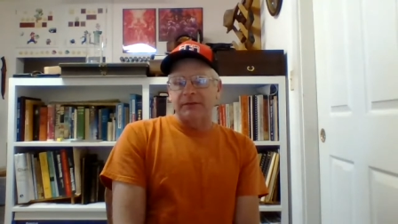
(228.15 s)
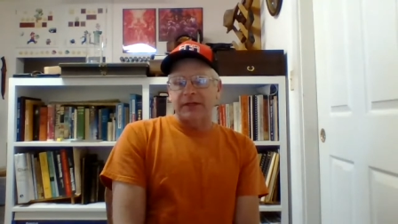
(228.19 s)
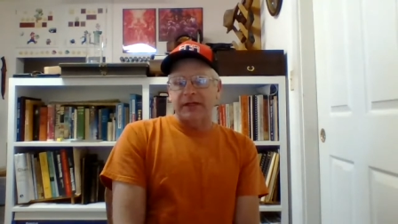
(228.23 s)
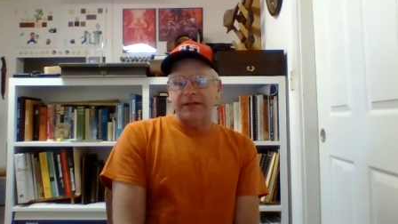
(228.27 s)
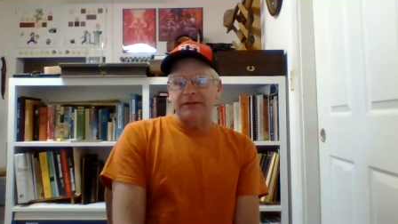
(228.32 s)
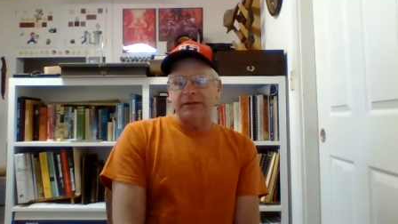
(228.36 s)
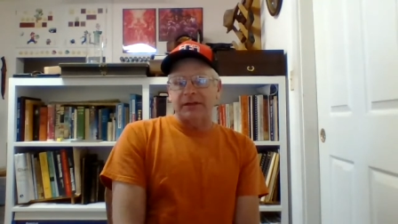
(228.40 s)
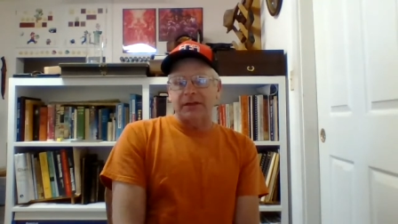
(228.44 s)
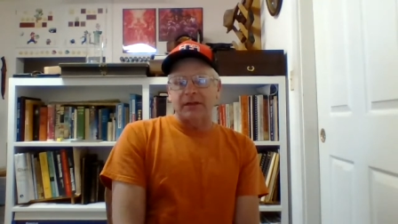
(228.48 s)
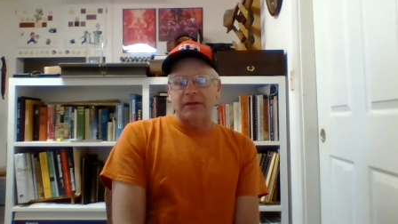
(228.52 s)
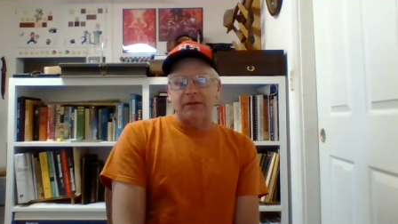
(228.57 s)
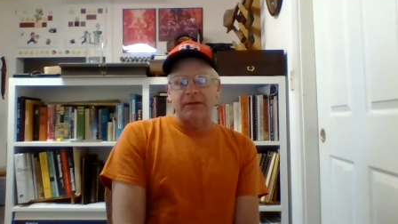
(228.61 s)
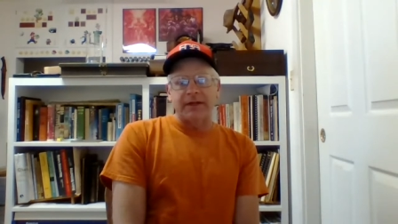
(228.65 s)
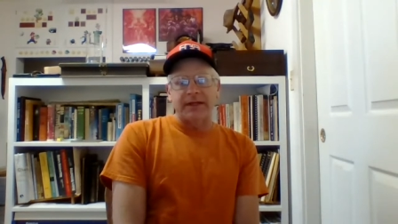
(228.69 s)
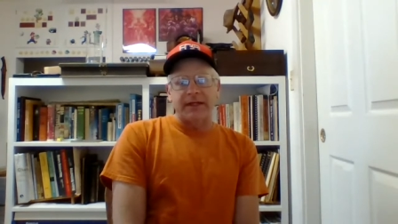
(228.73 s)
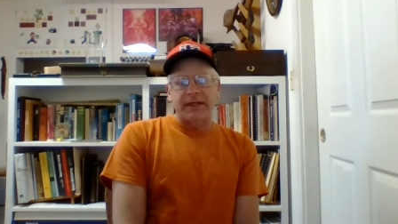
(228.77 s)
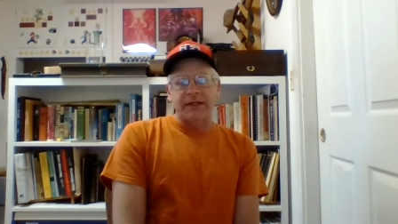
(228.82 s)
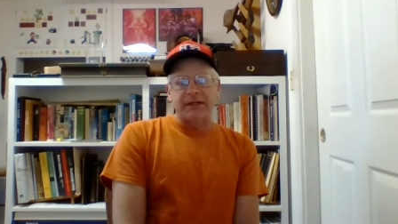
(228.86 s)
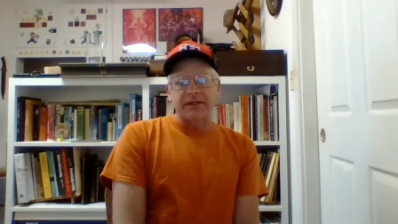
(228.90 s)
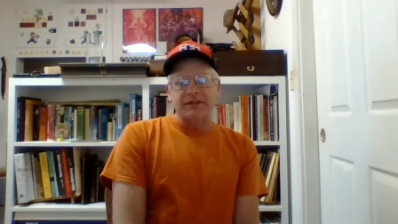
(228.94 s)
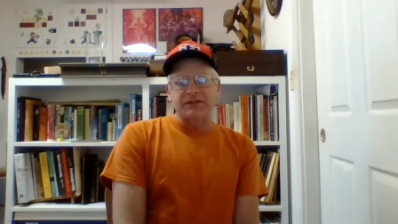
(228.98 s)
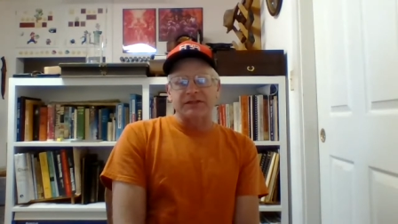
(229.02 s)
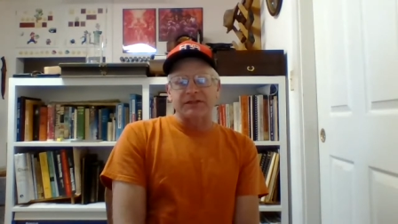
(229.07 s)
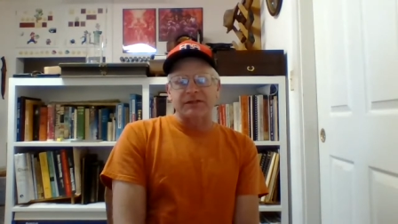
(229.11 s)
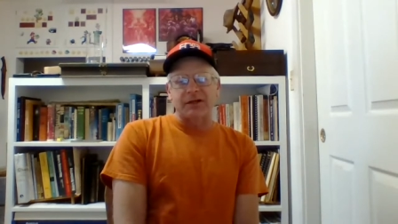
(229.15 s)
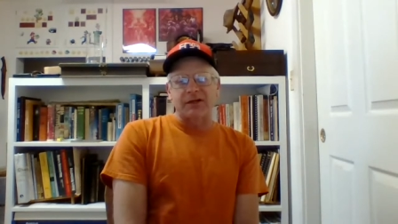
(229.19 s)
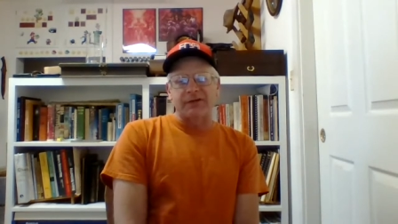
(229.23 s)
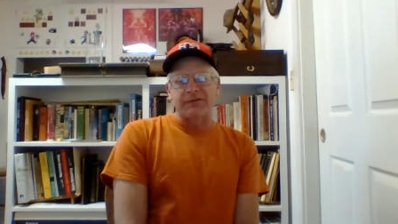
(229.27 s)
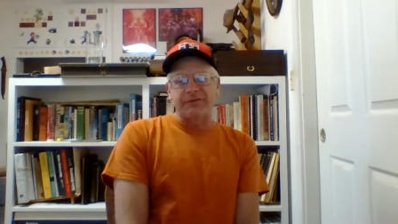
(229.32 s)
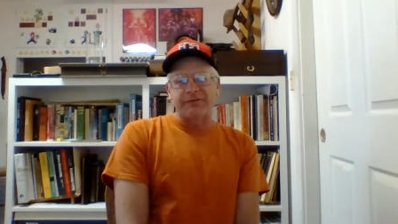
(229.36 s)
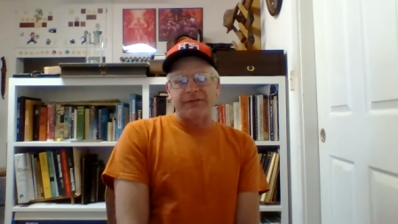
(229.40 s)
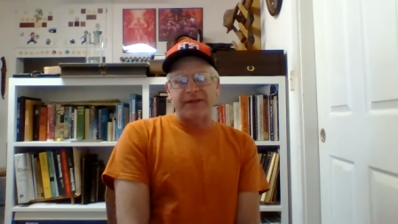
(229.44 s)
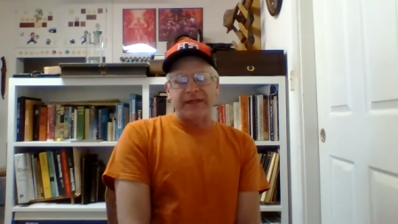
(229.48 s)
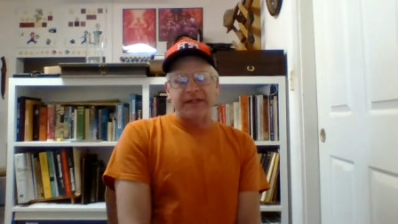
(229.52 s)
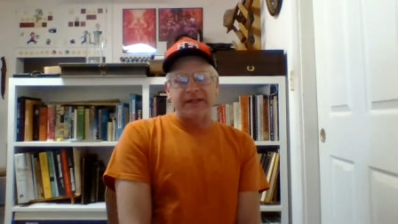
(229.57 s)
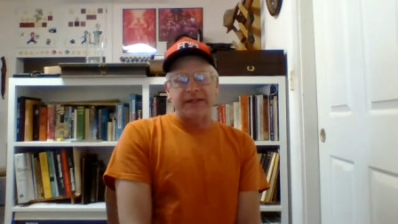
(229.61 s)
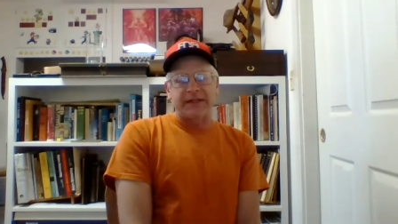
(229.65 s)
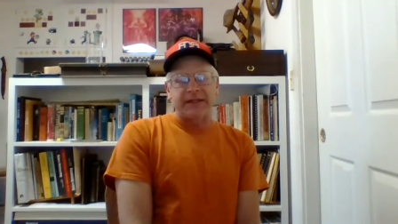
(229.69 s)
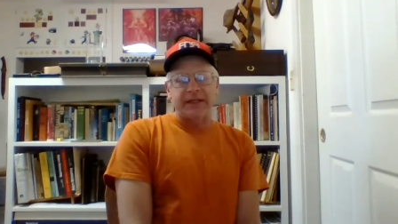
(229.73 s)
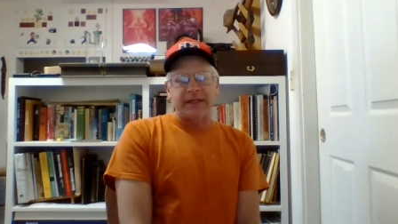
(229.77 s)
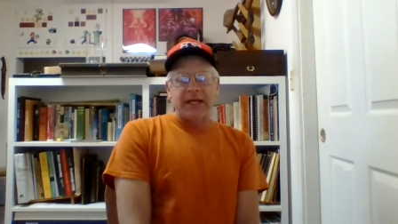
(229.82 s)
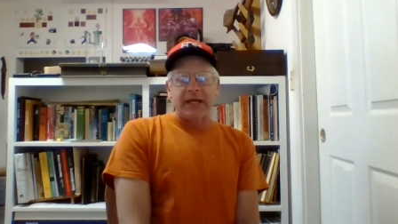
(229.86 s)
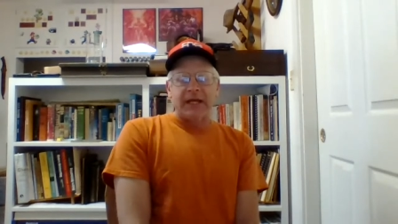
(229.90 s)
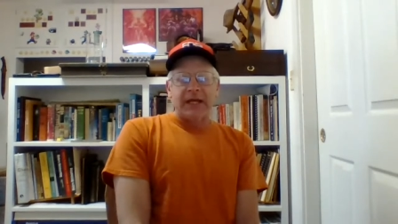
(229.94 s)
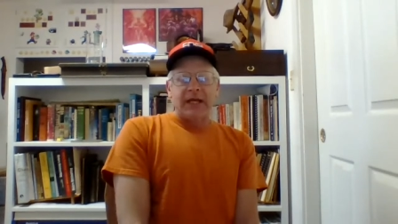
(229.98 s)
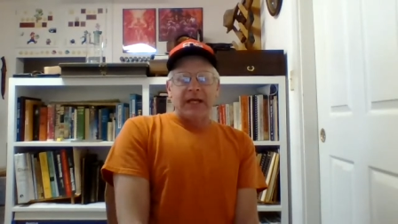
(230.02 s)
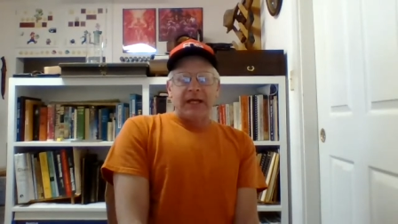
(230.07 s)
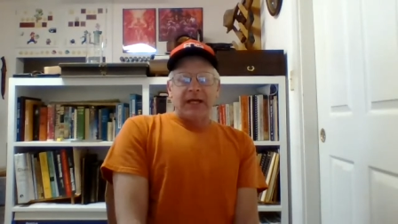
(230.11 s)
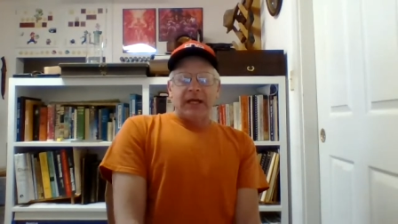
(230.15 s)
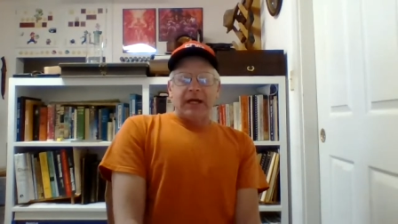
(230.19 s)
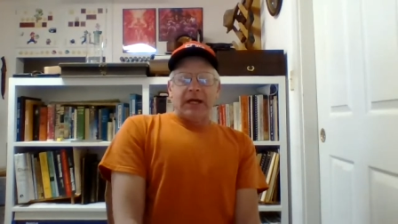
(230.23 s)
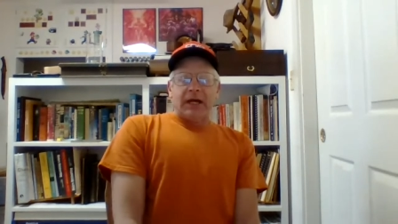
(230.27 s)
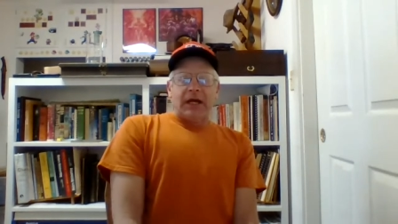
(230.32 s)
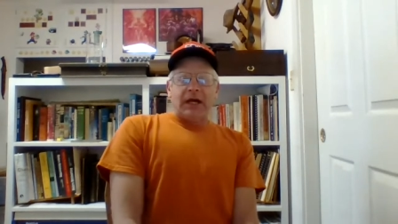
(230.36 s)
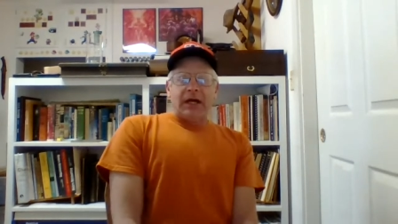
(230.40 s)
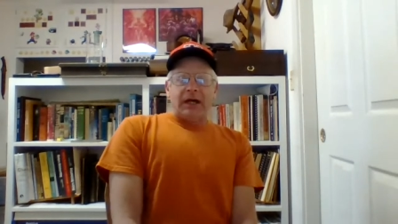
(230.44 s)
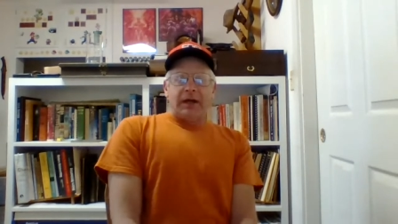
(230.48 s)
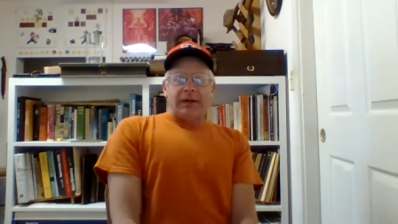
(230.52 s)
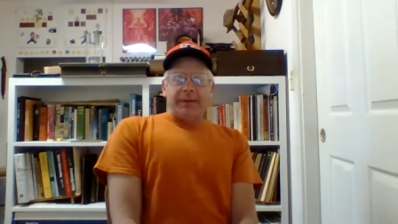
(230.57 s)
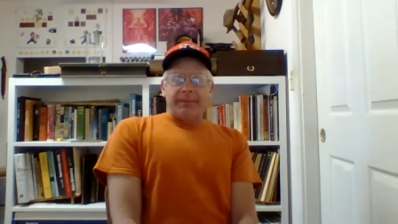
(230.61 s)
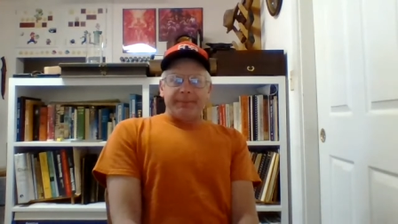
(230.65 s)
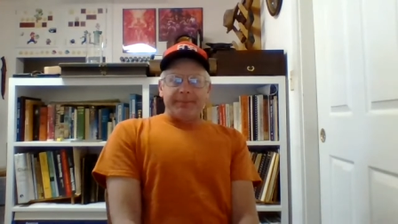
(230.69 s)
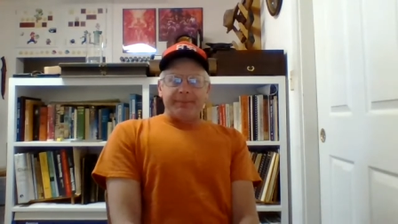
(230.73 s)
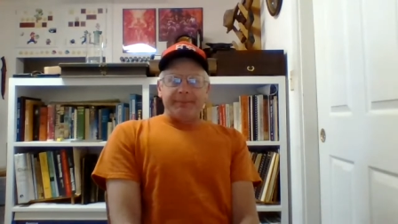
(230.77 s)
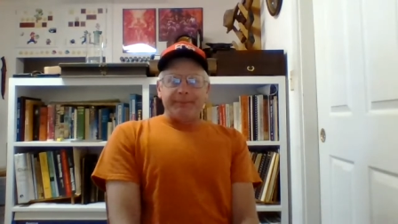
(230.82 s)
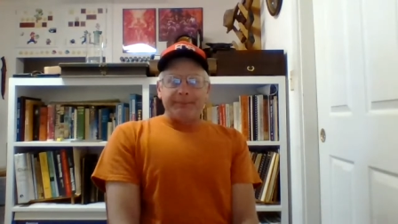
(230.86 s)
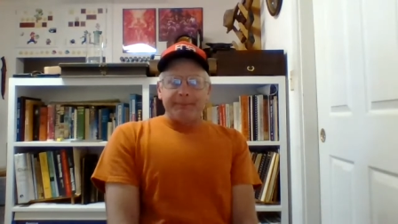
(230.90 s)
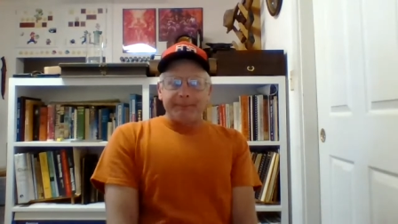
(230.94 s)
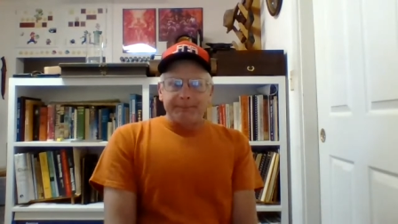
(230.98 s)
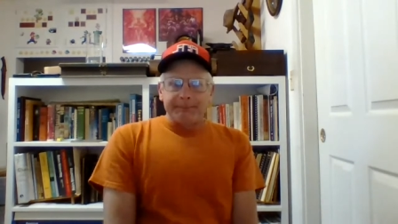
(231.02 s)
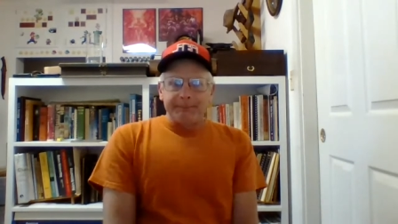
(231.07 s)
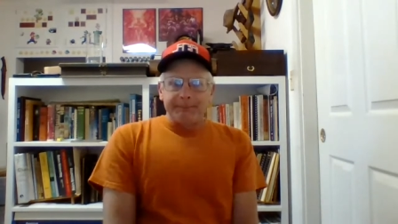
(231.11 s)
like to go ahead and start feeding um,